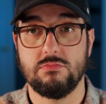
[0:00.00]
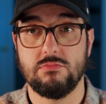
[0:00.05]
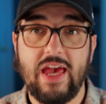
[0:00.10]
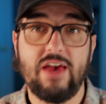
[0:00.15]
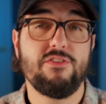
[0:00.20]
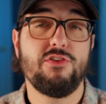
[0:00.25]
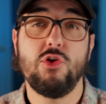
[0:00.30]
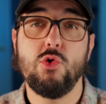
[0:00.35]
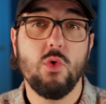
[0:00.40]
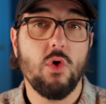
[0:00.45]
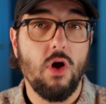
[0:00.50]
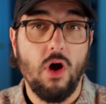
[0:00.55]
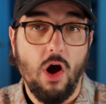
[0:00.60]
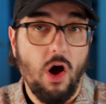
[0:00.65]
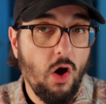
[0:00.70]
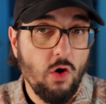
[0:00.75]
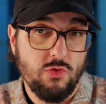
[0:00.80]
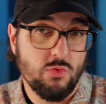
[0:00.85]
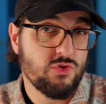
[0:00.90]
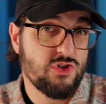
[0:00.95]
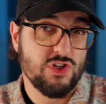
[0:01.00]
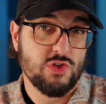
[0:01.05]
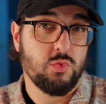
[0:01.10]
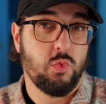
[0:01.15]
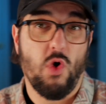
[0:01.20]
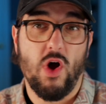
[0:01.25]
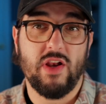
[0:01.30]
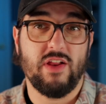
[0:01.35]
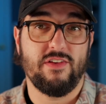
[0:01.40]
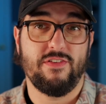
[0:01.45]
If you just
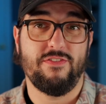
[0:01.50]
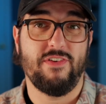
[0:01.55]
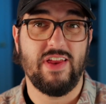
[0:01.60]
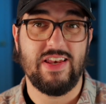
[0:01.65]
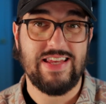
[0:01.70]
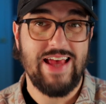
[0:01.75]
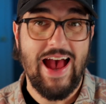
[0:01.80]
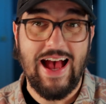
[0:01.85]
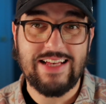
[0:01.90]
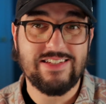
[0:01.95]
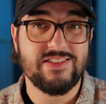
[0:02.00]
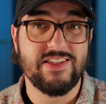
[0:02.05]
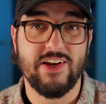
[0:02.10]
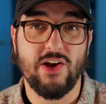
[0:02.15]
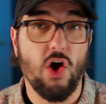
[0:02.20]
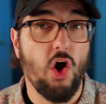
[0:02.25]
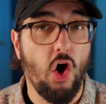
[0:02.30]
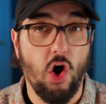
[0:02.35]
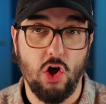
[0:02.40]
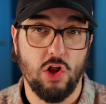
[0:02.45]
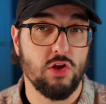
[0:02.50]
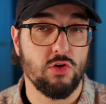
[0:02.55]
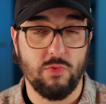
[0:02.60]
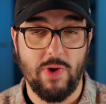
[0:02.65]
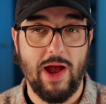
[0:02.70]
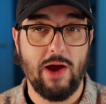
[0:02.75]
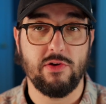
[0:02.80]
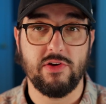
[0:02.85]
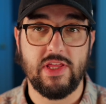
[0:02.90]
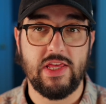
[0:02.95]
want a fantastic
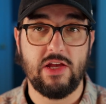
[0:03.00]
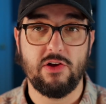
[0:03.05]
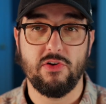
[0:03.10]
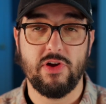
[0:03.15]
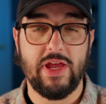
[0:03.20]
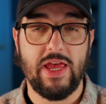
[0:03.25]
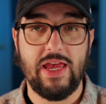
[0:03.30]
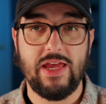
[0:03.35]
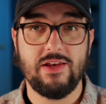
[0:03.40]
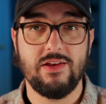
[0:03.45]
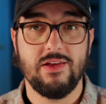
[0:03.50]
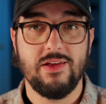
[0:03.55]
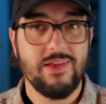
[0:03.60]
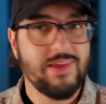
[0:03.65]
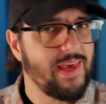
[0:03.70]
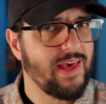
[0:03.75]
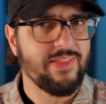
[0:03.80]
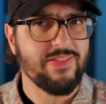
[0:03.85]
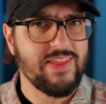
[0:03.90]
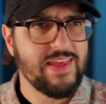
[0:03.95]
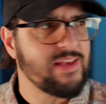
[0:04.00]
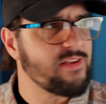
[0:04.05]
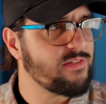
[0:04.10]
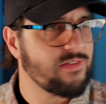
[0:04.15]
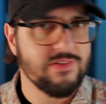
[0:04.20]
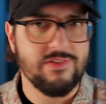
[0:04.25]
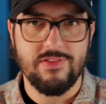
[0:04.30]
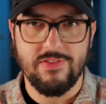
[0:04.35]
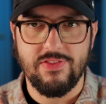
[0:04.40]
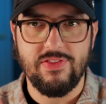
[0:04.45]
all-around hearing aid, yeah,
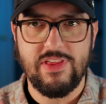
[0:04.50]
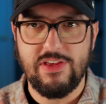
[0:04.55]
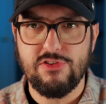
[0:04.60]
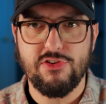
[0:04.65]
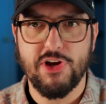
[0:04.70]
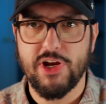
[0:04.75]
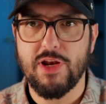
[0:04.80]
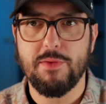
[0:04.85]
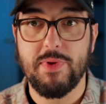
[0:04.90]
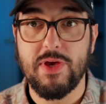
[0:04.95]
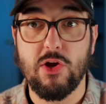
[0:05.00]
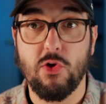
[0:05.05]
these are going to be